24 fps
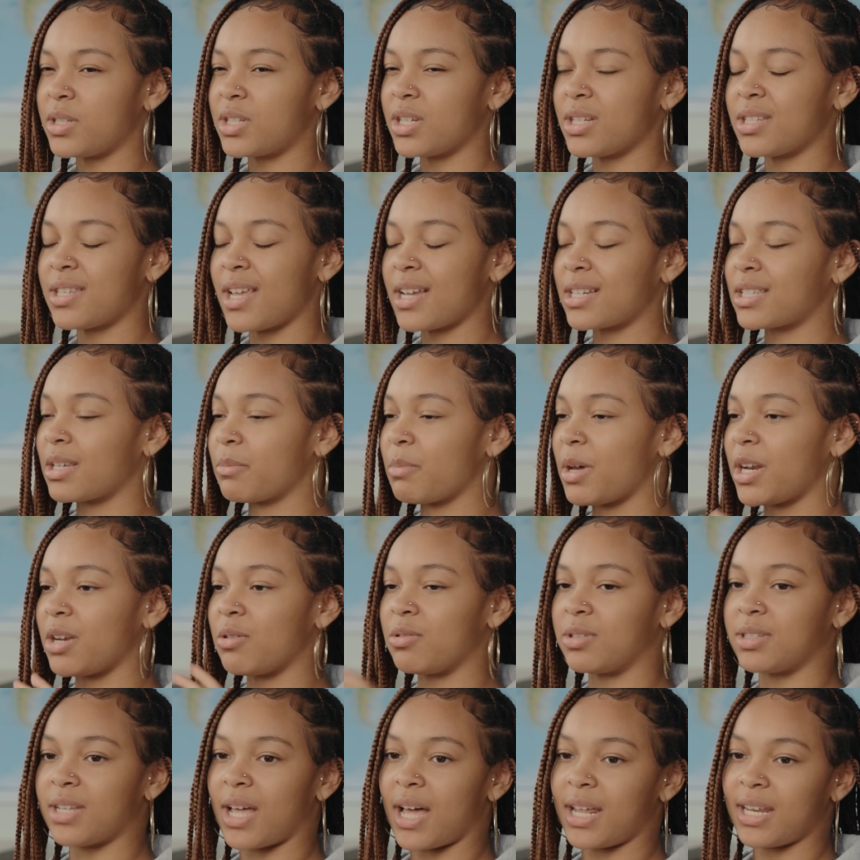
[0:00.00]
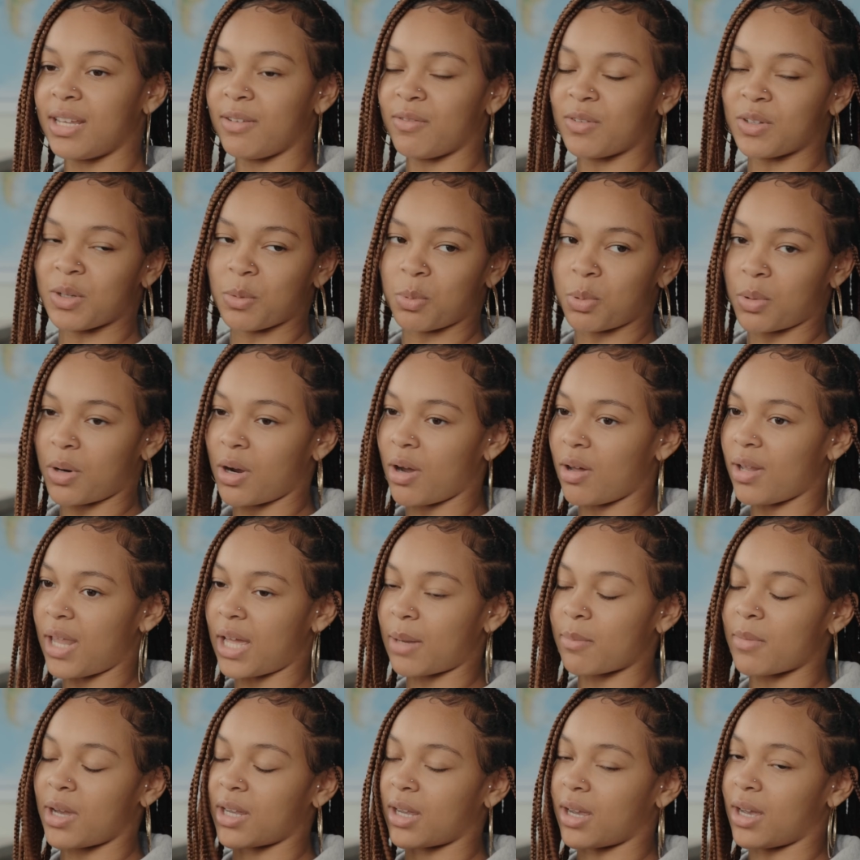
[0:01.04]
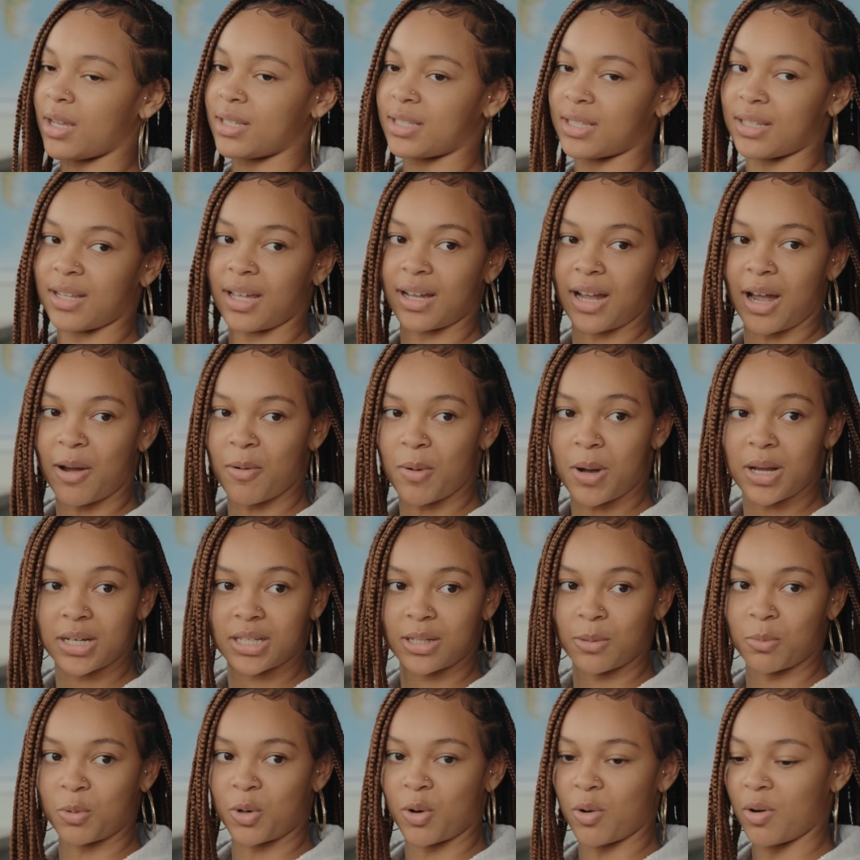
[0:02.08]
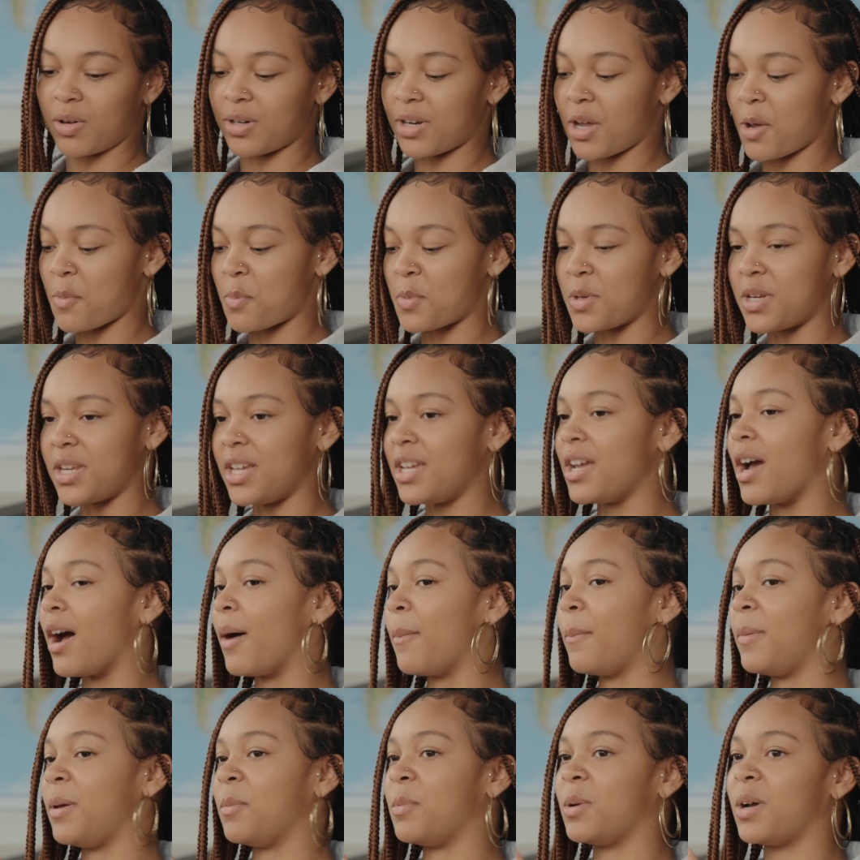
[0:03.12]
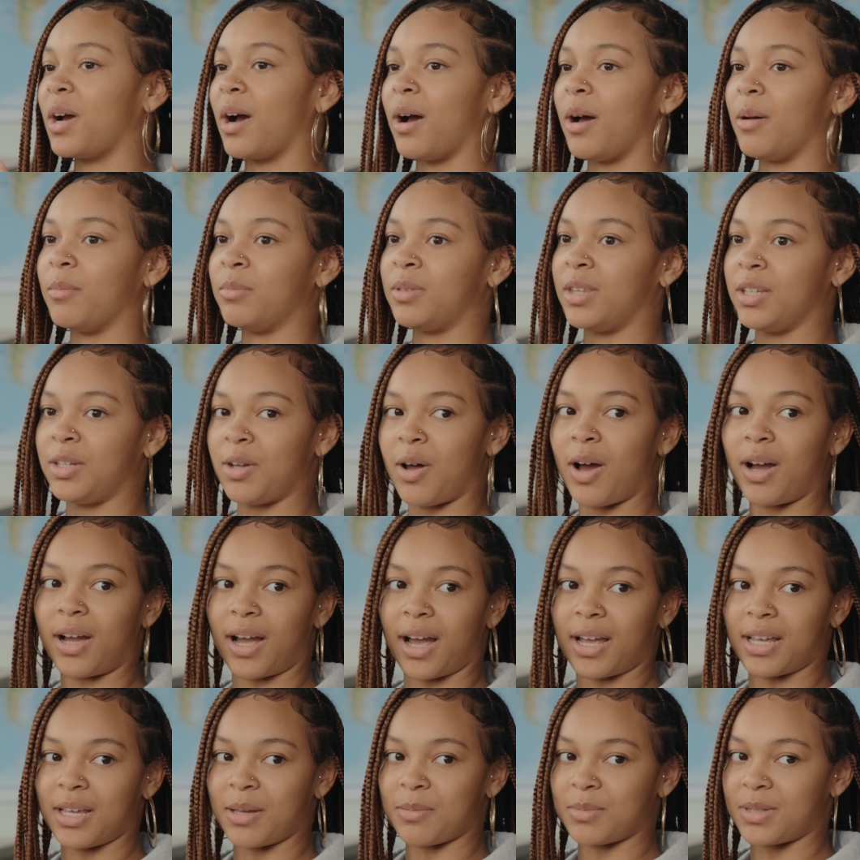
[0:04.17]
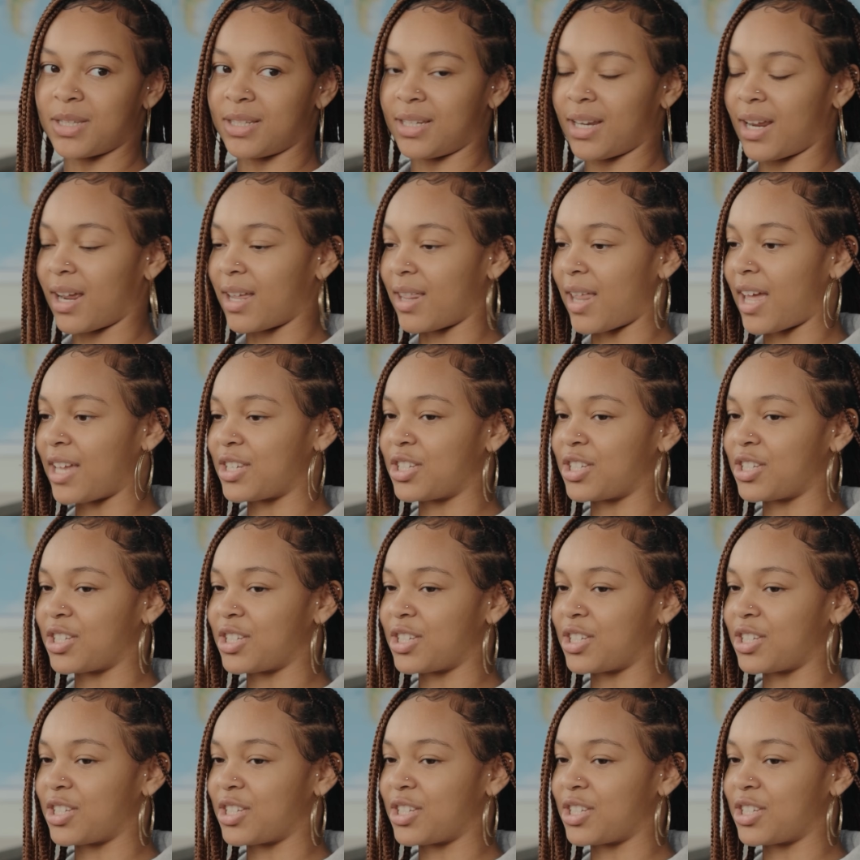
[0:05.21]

just like somebody who's not even a pro, like my cousin, like I watched him growing up, and he helped me become the dog I am today.